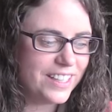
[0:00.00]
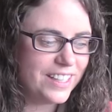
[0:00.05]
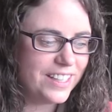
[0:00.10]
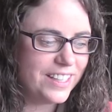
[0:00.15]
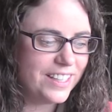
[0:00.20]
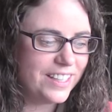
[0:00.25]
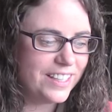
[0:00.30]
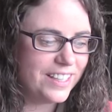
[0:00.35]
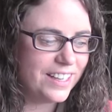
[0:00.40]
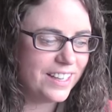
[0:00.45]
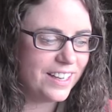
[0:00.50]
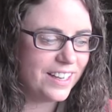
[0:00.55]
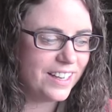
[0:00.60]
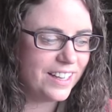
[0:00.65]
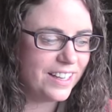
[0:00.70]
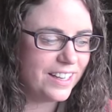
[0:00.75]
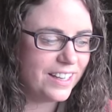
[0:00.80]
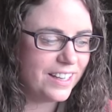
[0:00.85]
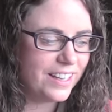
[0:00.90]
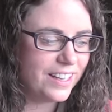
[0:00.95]
he
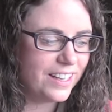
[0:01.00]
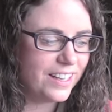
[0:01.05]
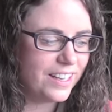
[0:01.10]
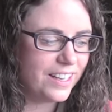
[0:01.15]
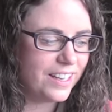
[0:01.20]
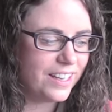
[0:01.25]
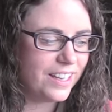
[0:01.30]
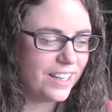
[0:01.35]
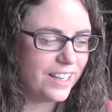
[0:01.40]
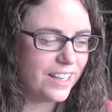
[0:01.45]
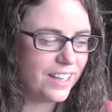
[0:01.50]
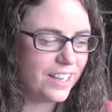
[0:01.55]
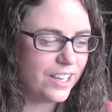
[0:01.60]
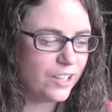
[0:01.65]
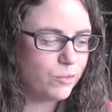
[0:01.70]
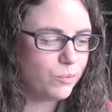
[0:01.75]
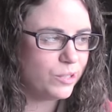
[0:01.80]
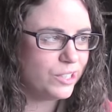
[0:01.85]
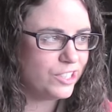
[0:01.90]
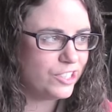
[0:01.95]
uh,
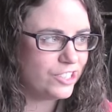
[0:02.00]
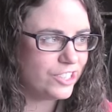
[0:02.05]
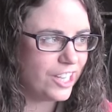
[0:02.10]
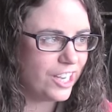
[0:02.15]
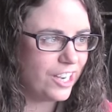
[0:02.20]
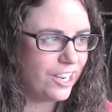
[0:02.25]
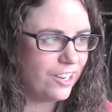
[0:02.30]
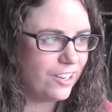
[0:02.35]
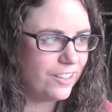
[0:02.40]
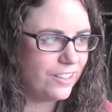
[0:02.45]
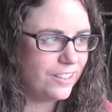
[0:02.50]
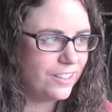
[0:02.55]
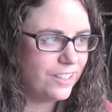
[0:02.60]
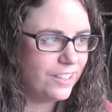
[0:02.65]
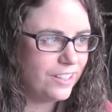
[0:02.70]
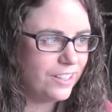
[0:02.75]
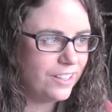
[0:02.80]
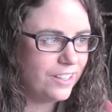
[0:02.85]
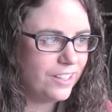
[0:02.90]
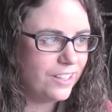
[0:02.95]
had reached out
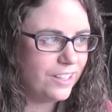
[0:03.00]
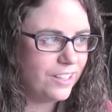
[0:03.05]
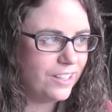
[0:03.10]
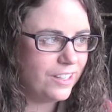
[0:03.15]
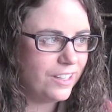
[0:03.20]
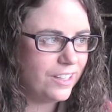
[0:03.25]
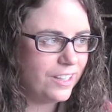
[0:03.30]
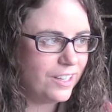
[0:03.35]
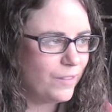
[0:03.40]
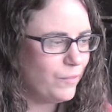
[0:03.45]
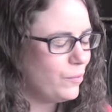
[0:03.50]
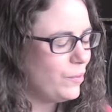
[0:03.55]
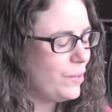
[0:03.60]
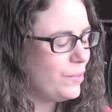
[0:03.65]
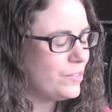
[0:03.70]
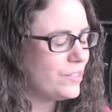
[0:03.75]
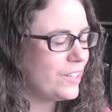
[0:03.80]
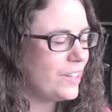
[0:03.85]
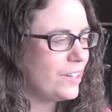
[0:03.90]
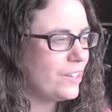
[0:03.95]
and everybody
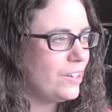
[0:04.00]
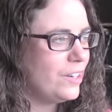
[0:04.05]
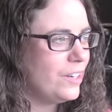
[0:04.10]
was kind of